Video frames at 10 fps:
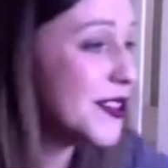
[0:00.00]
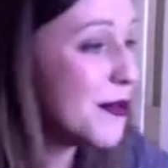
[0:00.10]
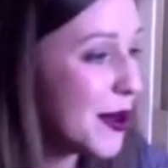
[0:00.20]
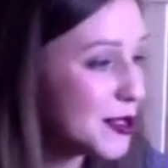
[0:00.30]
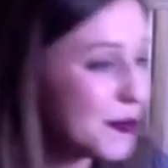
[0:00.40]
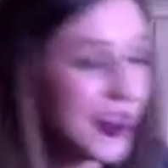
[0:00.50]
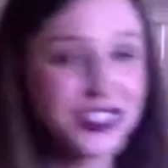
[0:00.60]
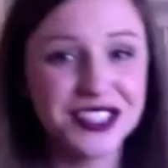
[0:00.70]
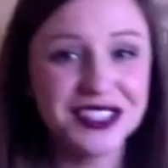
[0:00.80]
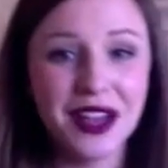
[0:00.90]
For the most
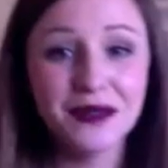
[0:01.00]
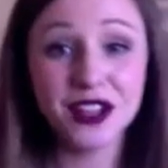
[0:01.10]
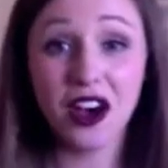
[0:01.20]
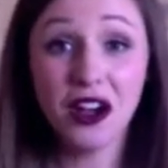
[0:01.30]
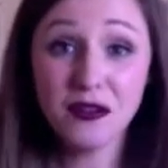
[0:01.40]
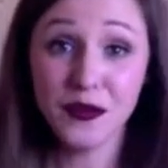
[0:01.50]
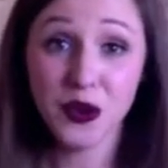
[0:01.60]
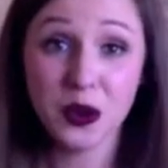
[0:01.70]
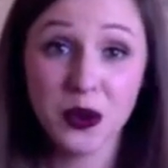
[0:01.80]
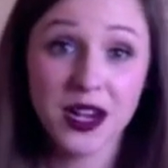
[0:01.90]
part, she loves all
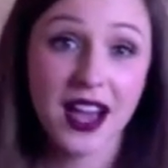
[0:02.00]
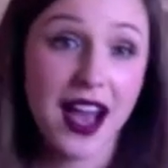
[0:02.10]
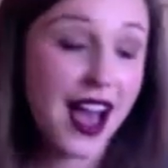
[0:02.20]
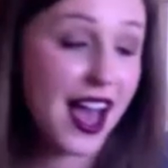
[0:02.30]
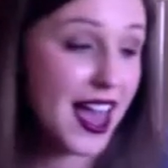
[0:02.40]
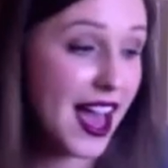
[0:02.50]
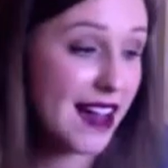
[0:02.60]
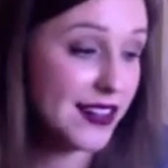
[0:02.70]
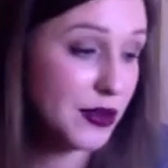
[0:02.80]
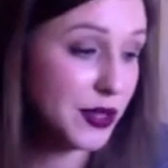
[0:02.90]
food. I
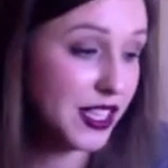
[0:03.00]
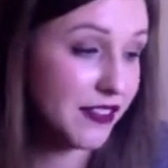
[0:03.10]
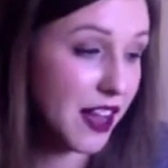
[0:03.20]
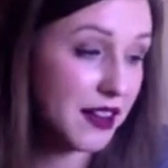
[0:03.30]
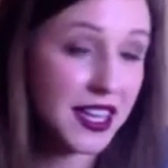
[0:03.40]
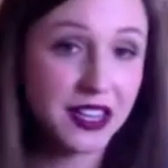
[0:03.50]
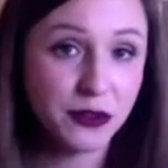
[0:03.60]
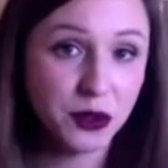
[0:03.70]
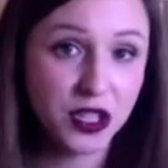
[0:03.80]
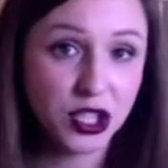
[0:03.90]
haven't really found any
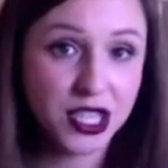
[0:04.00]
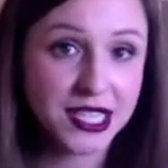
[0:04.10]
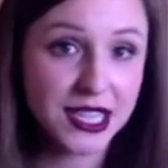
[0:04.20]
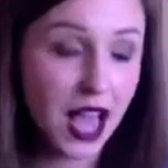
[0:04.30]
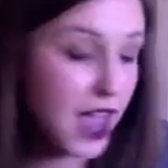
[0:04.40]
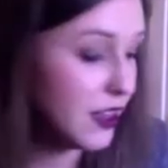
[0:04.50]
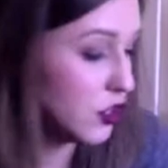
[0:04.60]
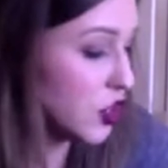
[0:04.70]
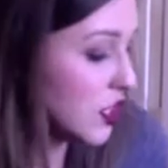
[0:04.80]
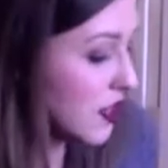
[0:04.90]
food that she doesn't like.
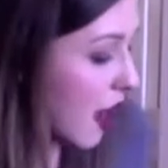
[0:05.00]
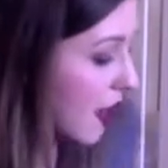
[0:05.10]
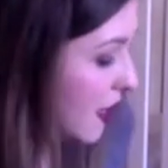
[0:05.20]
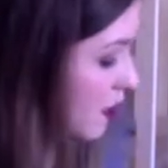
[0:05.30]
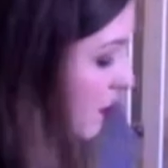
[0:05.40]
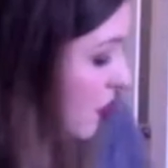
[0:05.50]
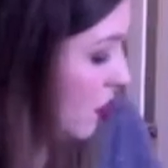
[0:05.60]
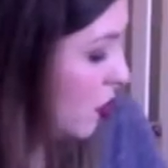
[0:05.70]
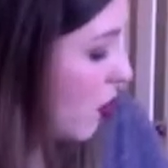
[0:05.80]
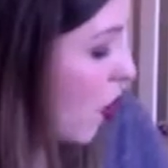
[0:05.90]
She's not
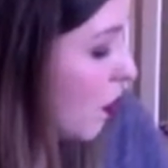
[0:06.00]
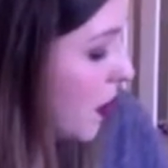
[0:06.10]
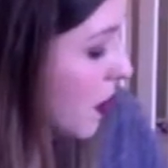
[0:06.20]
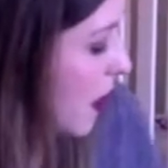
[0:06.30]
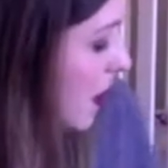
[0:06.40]
into oatmeal